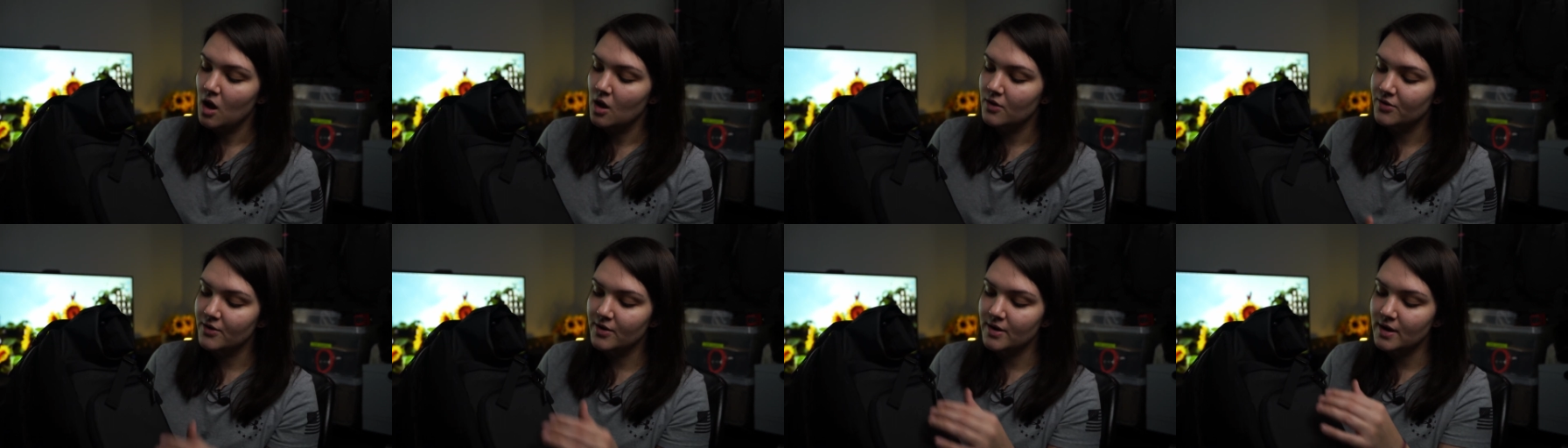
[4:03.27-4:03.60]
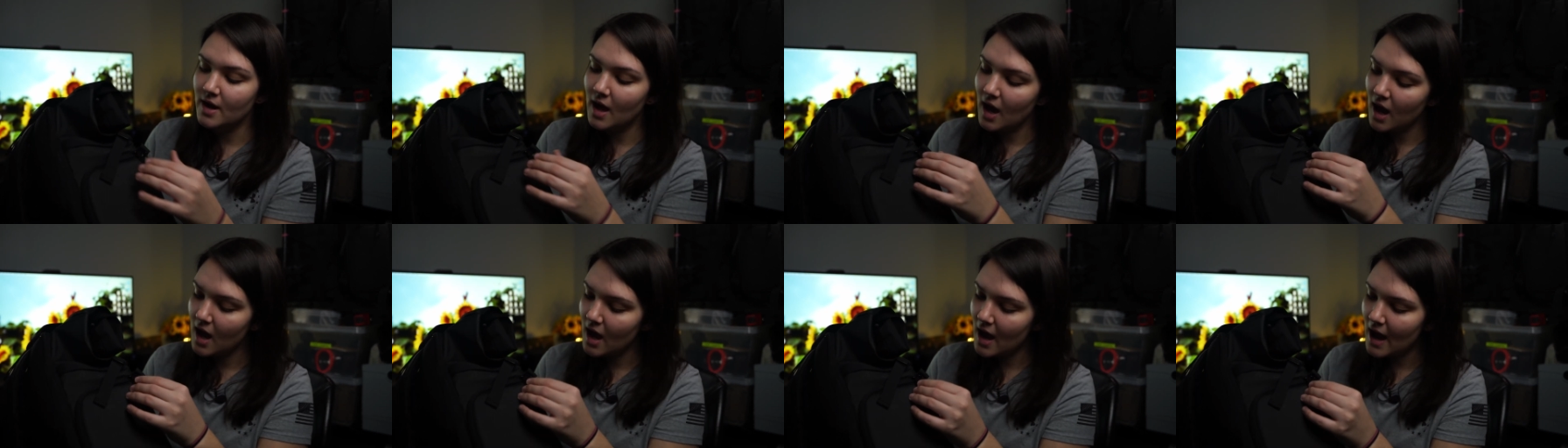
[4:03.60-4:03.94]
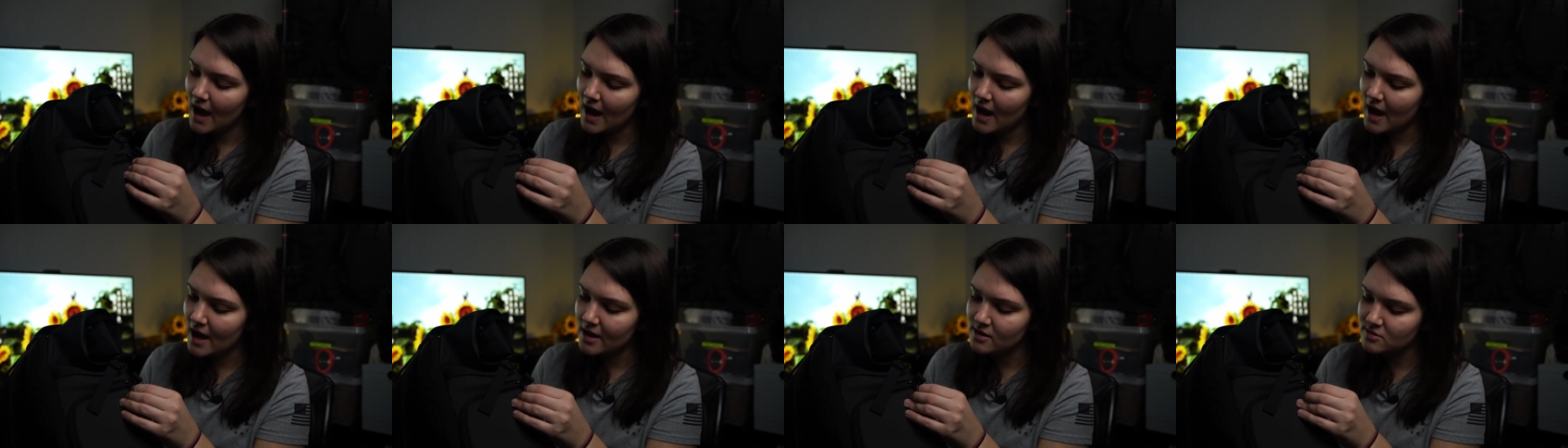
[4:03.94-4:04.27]
They're not,
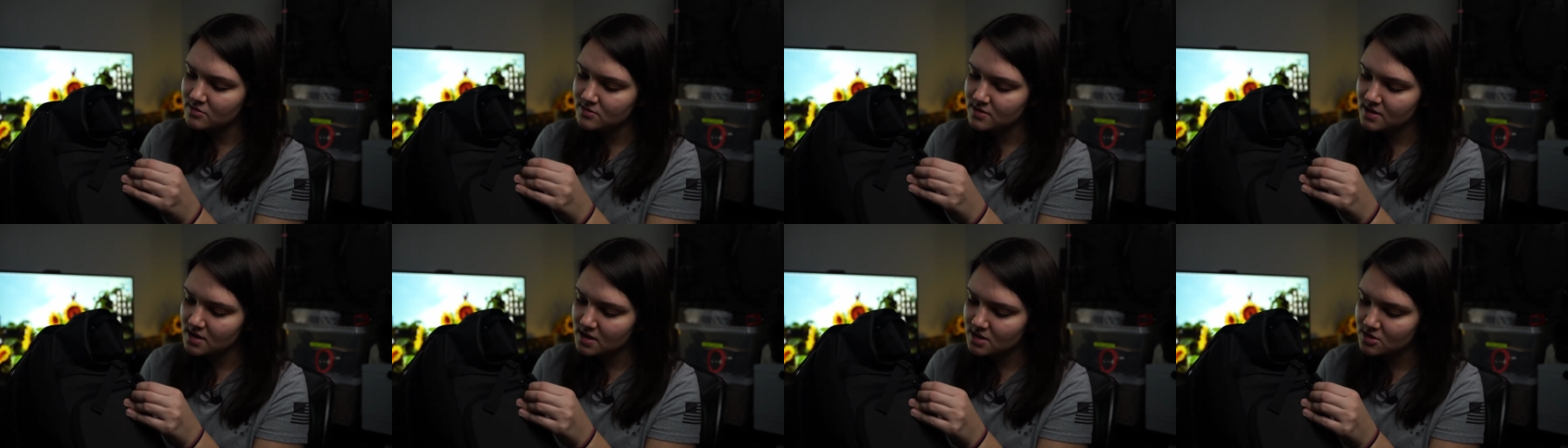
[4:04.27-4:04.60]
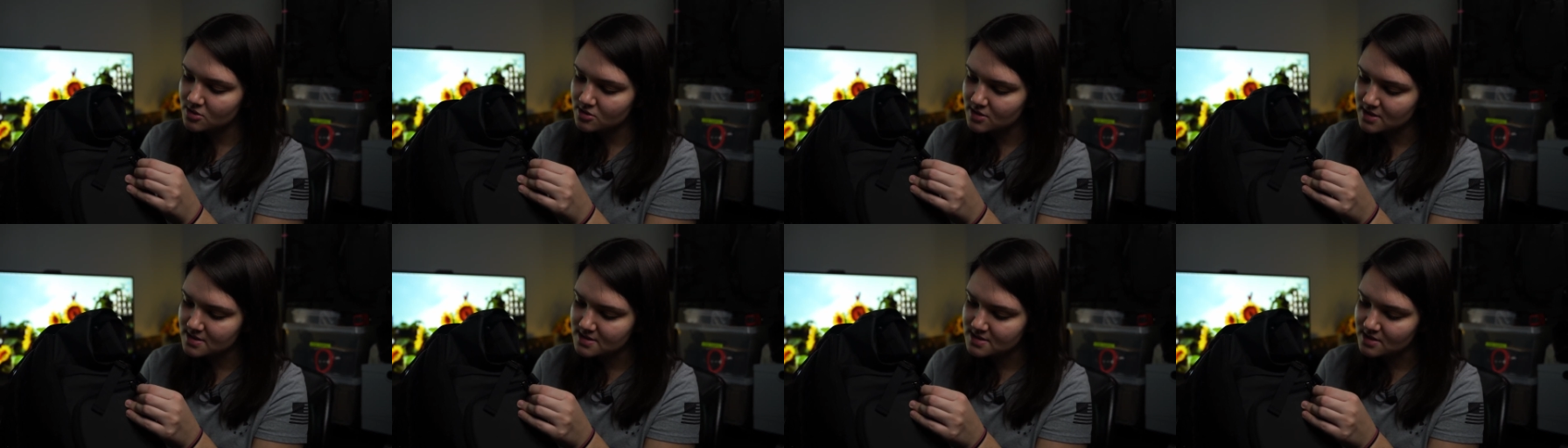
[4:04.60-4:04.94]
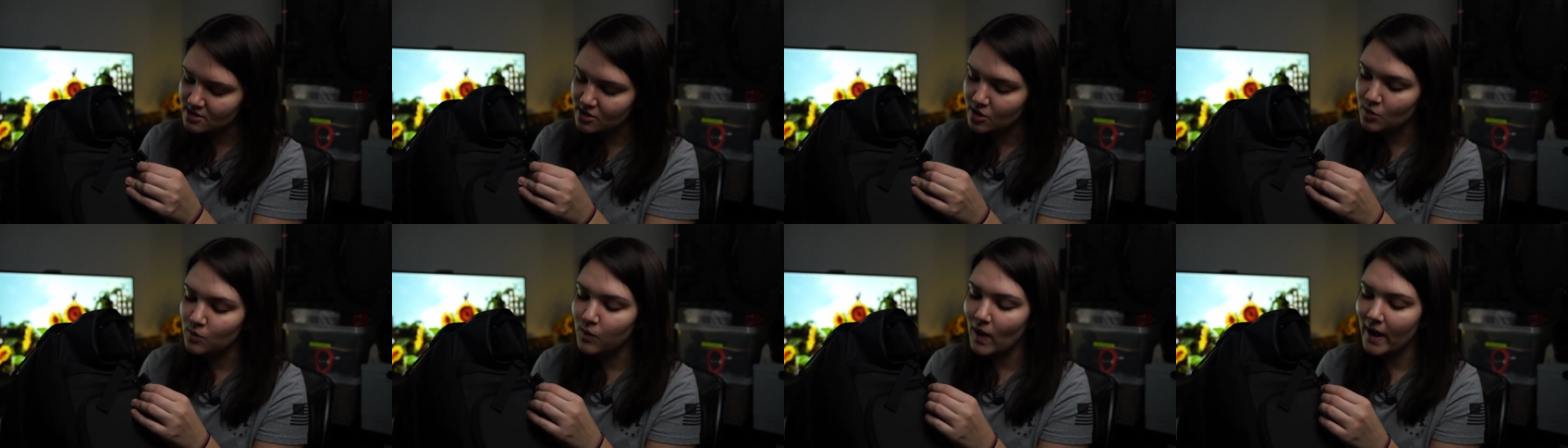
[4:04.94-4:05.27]
I don't think they're
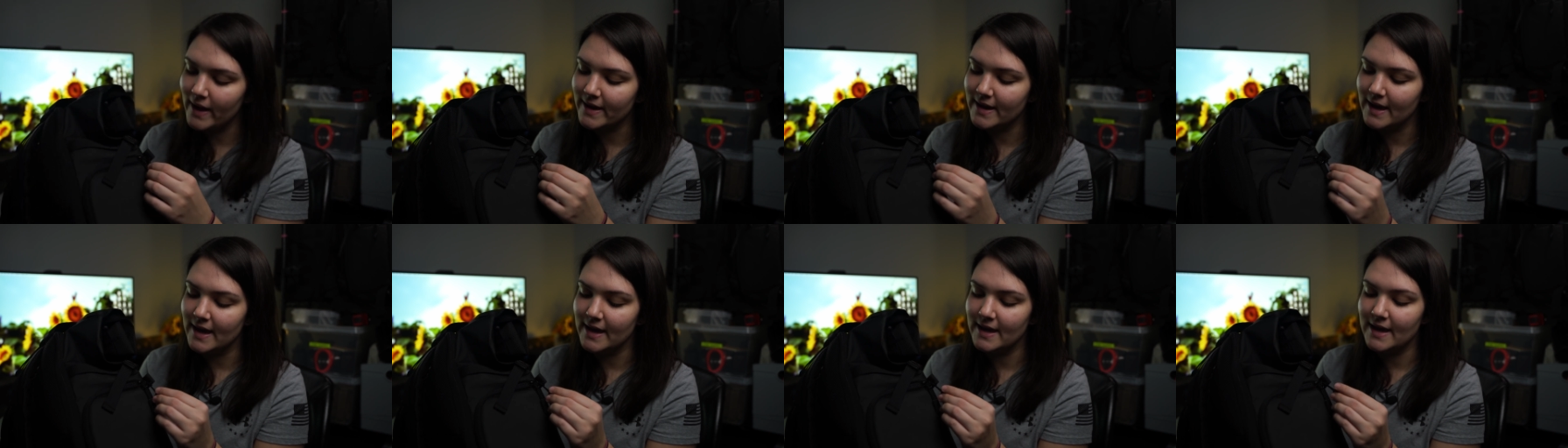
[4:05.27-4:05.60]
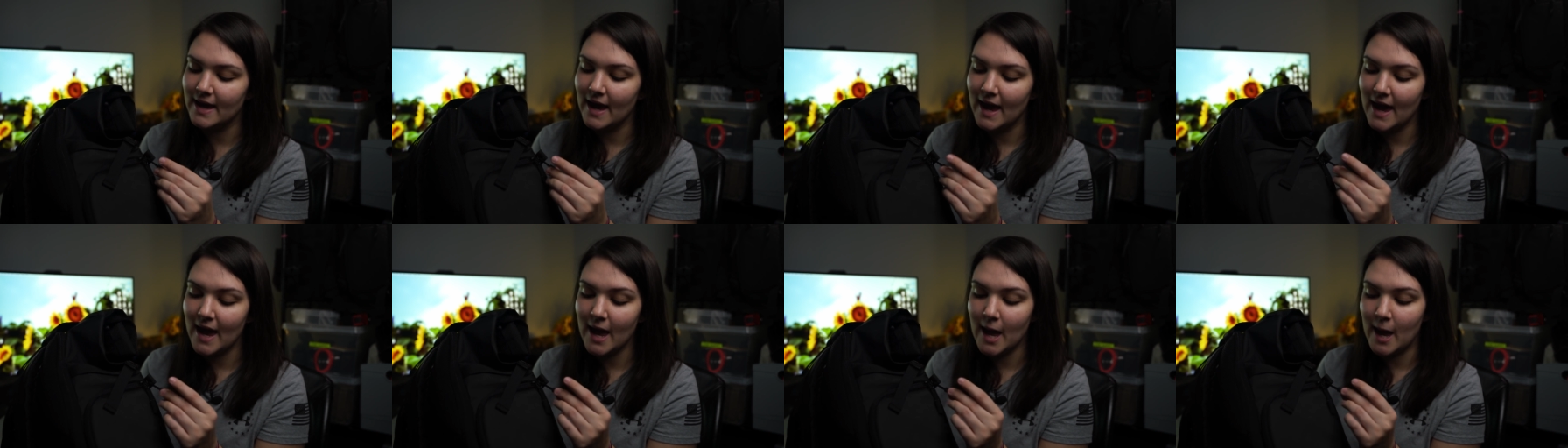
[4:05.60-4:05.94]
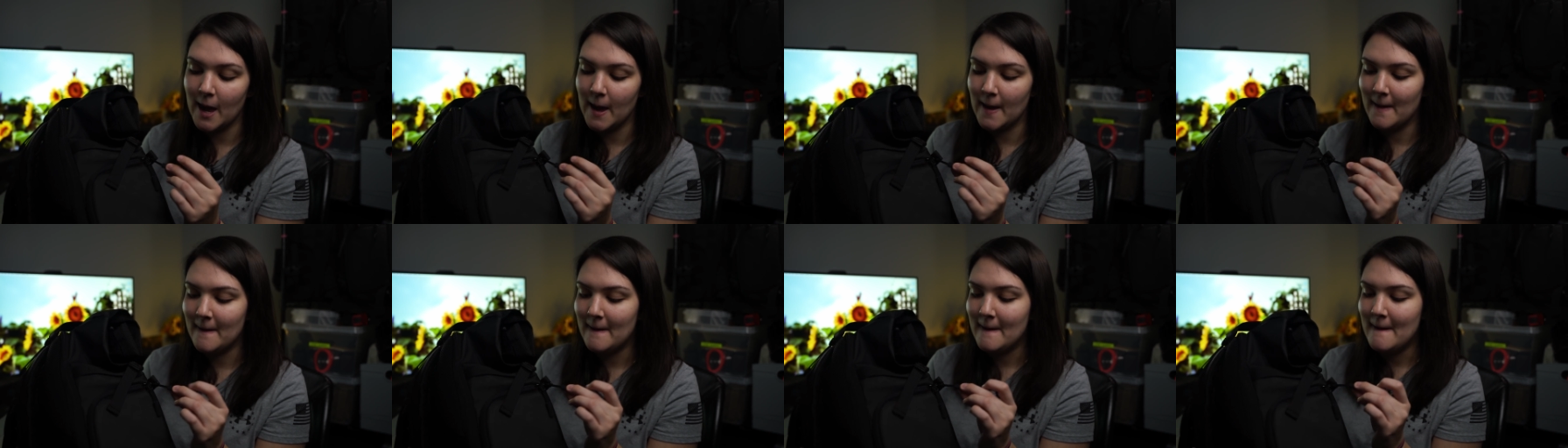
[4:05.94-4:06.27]
necessarily
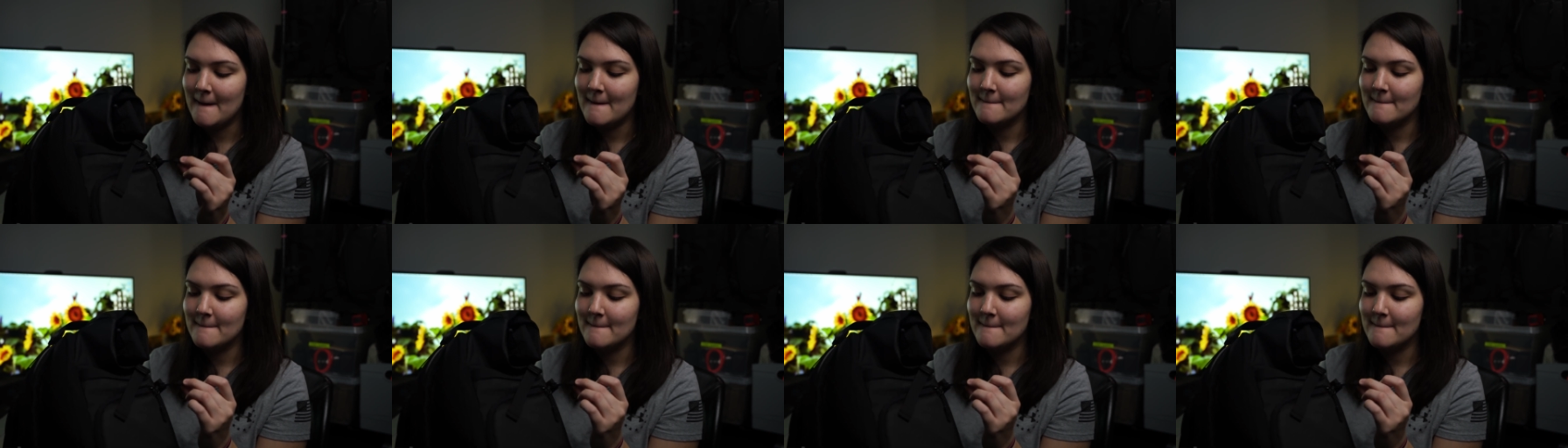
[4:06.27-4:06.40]
YKK,